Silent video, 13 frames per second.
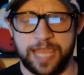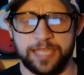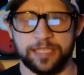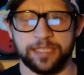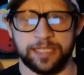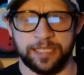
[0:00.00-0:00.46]

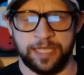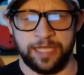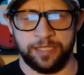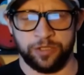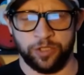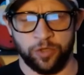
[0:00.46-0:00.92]

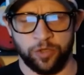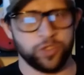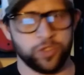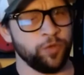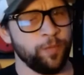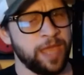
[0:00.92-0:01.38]
alienate
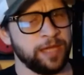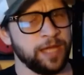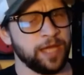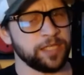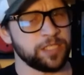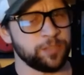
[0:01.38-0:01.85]
those who may
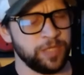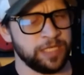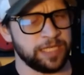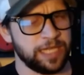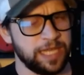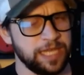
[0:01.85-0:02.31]
not
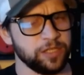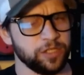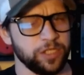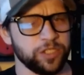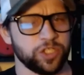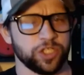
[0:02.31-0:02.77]
speak
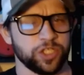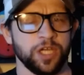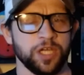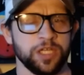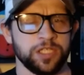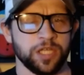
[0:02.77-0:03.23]
English
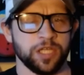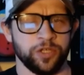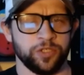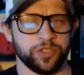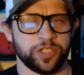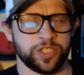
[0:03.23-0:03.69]
to
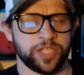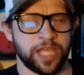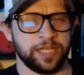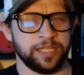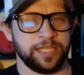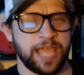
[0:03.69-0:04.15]

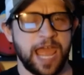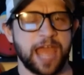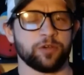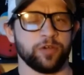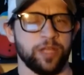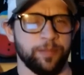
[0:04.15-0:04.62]
understand the
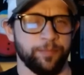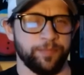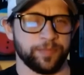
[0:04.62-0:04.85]
acronym.